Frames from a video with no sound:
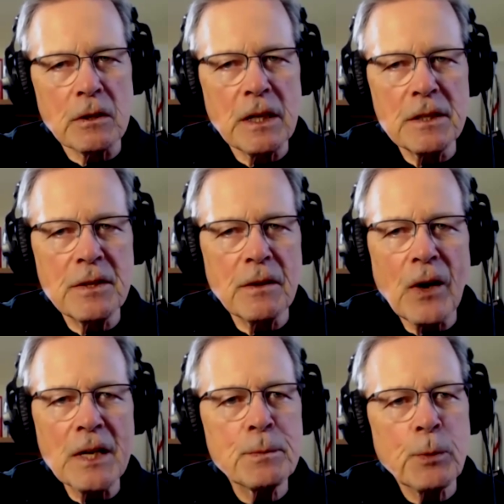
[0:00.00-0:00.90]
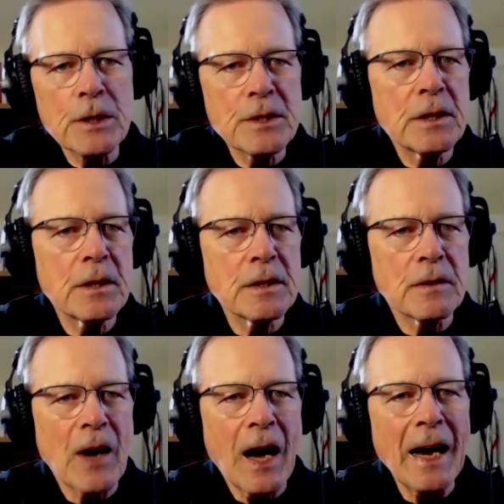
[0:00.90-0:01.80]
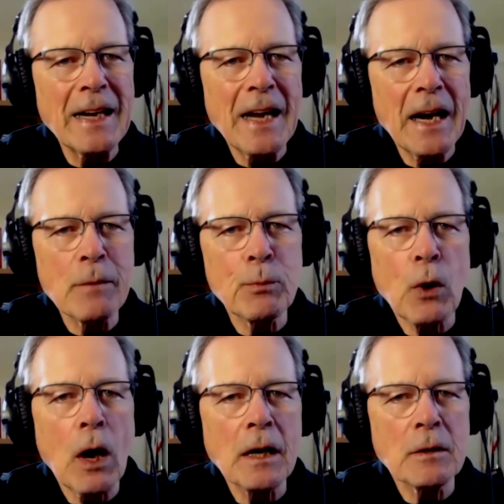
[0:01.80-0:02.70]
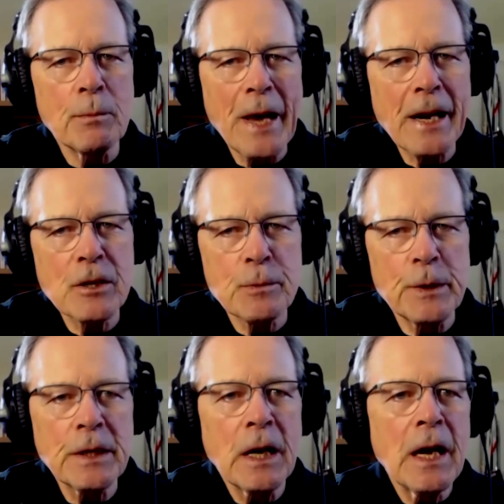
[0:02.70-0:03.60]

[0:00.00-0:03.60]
He's the Vice President of I 9 Product Management